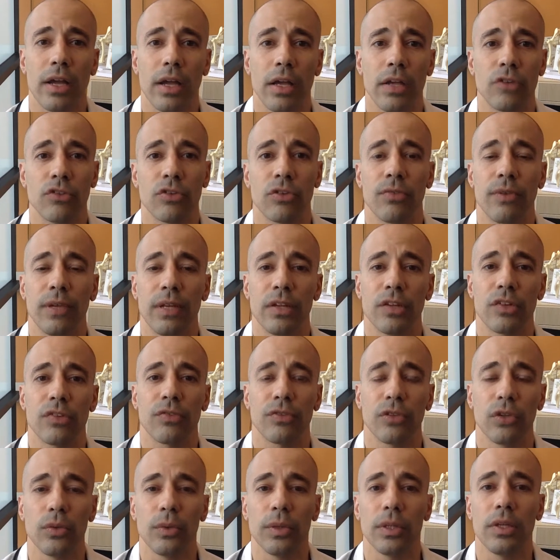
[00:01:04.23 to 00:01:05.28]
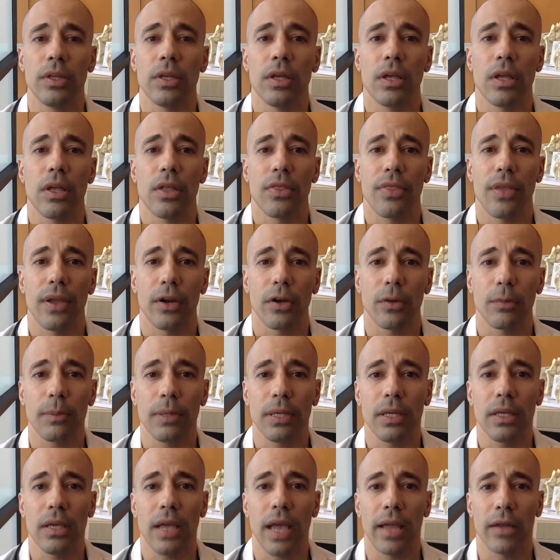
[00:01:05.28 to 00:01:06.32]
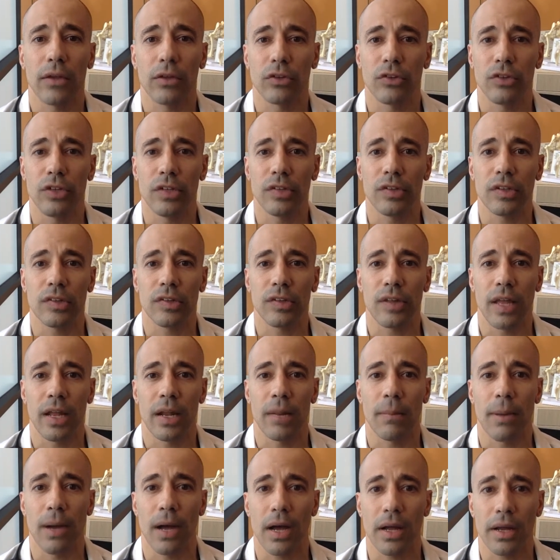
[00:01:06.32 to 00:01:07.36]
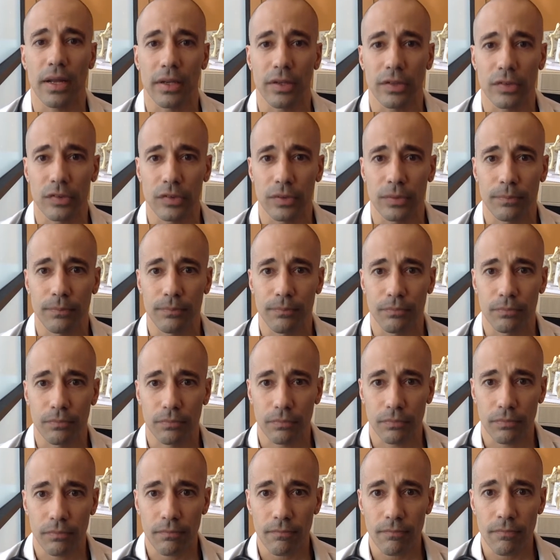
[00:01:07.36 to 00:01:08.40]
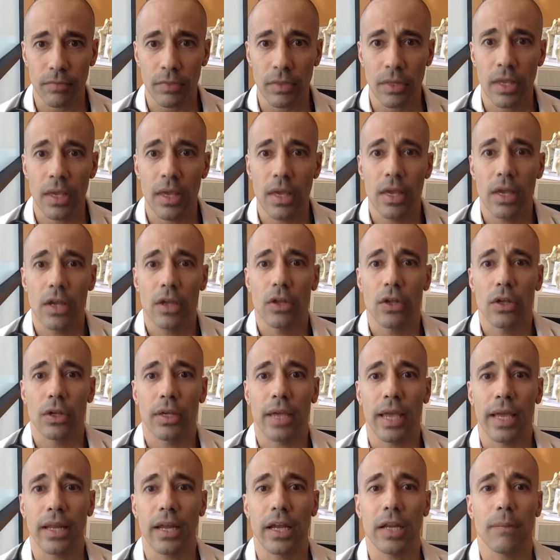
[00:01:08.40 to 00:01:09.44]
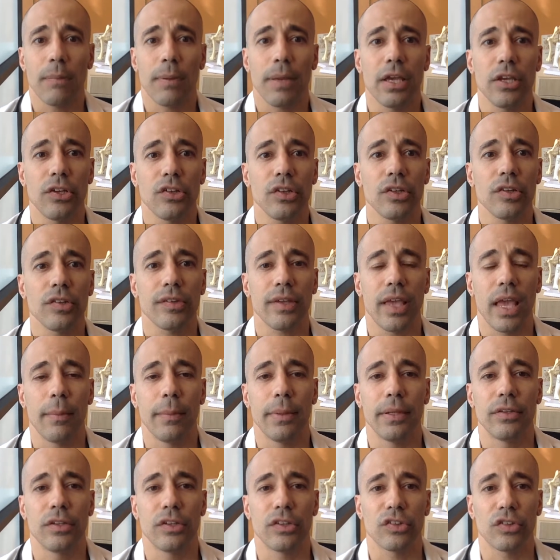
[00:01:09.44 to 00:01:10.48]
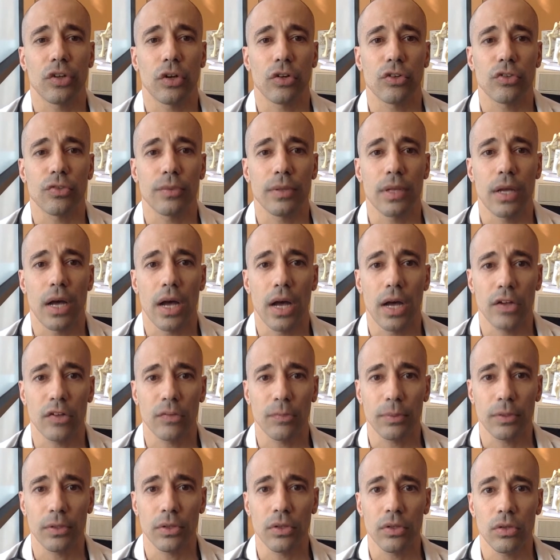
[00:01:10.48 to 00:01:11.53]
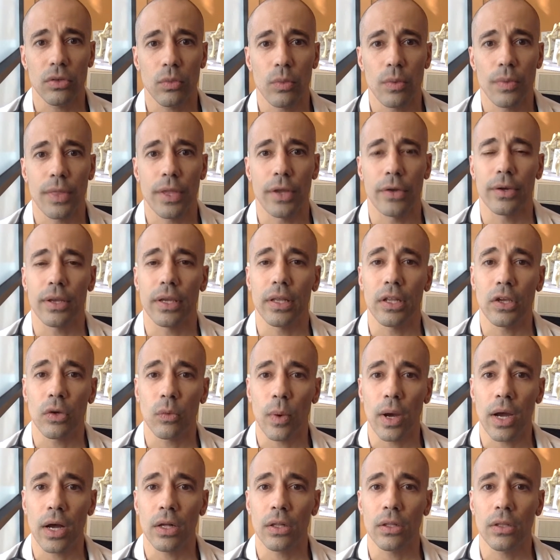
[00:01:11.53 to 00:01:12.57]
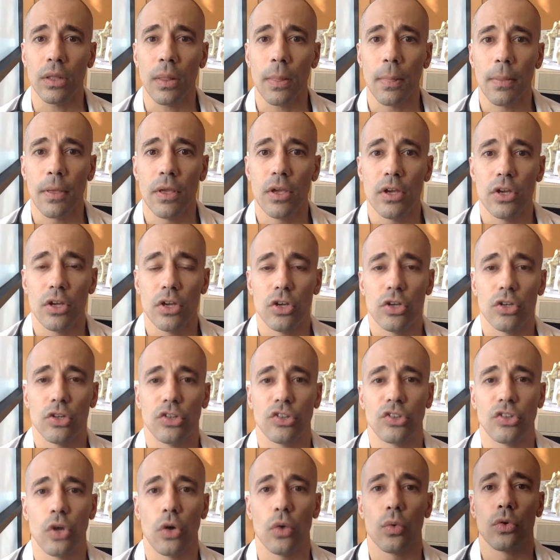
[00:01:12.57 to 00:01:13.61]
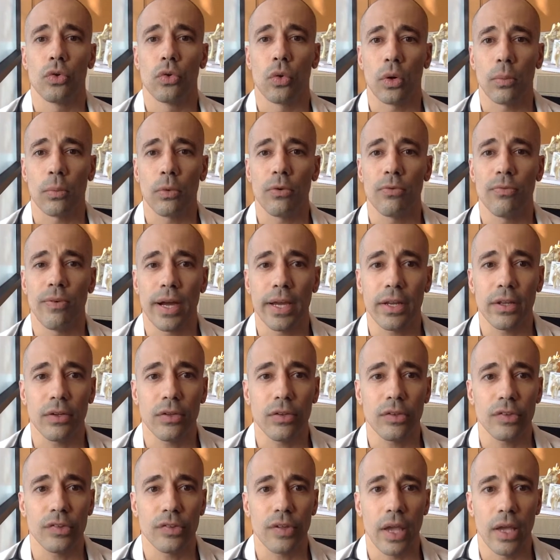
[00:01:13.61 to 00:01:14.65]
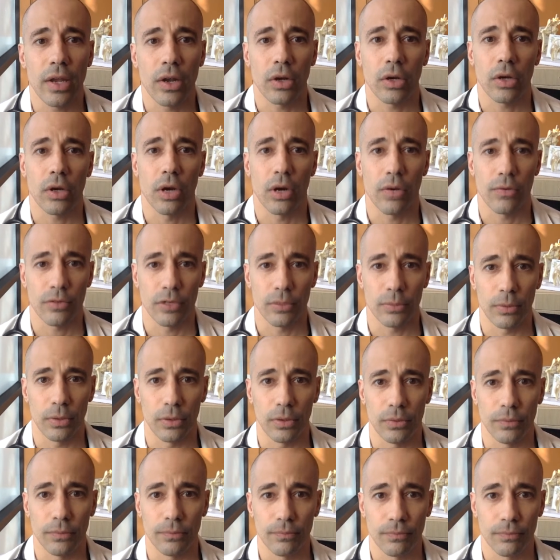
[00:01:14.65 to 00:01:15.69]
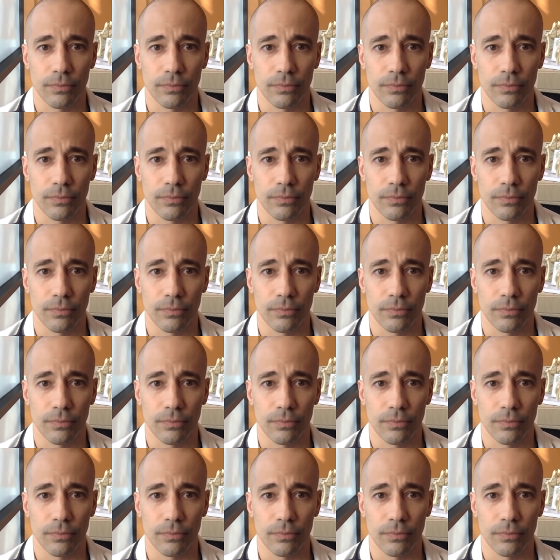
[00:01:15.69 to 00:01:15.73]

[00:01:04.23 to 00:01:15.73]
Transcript: intravenous fluid therapy, analgesics, and antibiotics. Canine patients can be discharged from the hospital when they are eating well, show normal vitals, and are comfortable.